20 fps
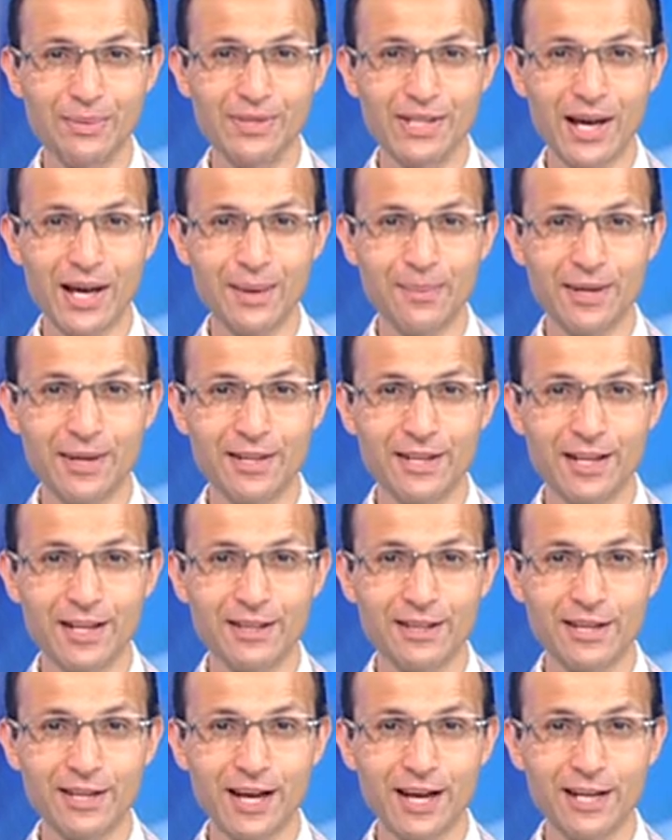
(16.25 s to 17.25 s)
is Ahmed
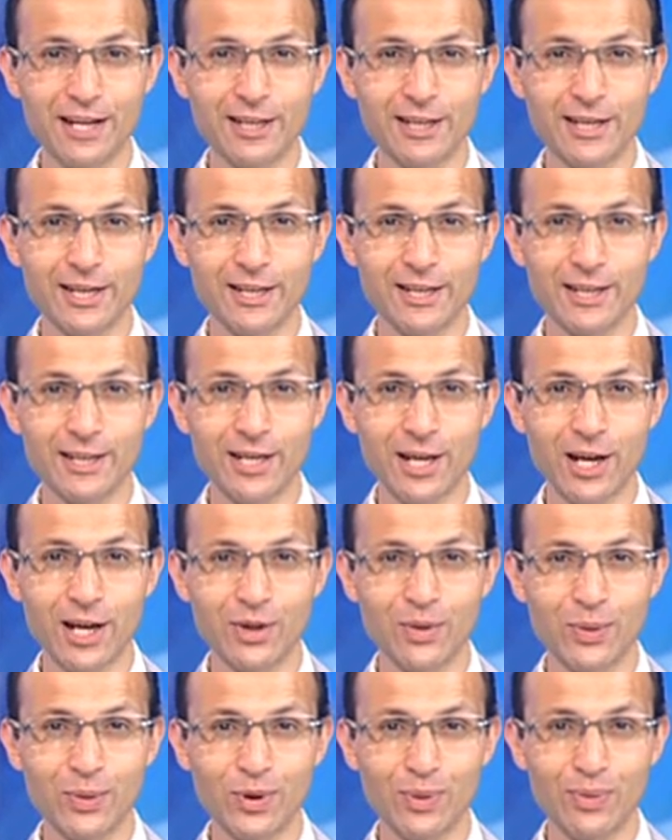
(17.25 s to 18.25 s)
Nader, and
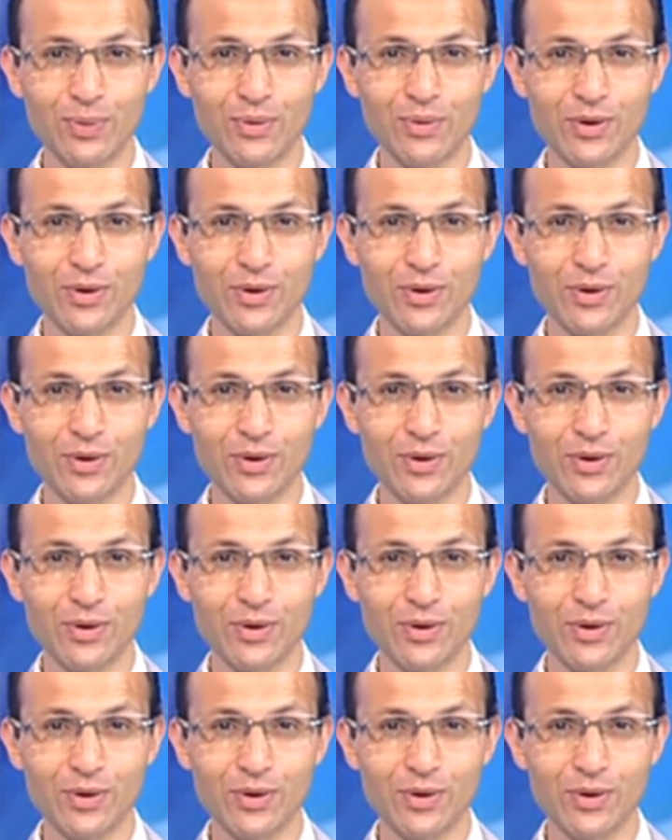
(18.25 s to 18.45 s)
tonight we will be